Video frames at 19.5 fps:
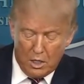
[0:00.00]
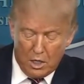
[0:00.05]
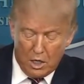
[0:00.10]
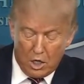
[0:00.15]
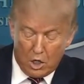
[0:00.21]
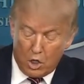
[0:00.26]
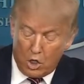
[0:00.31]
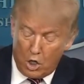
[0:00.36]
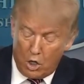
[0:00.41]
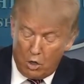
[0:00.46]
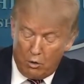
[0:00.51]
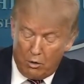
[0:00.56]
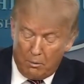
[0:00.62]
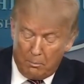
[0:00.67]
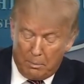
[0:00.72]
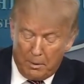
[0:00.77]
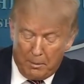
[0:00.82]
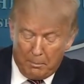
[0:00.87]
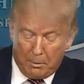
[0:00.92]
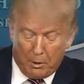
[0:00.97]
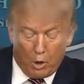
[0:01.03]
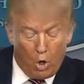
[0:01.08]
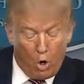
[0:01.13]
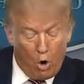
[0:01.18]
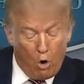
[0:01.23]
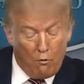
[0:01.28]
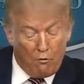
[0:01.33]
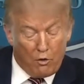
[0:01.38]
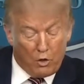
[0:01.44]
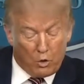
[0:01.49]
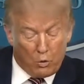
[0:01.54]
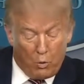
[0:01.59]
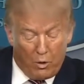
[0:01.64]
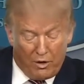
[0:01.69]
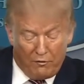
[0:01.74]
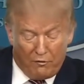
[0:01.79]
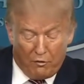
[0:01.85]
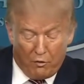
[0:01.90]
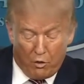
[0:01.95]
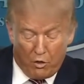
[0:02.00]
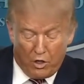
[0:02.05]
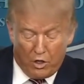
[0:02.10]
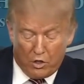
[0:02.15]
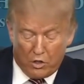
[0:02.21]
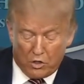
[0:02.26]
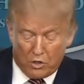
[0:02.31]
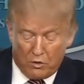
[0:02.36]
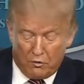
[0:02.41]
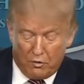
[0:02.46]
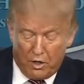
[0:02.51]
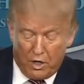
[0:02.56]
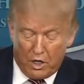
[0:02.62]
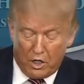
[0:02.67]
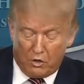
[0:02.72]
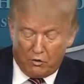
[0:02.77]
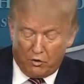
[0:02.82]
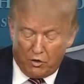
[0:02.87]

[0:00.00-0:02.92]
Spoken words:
occur in people over 24 years of age.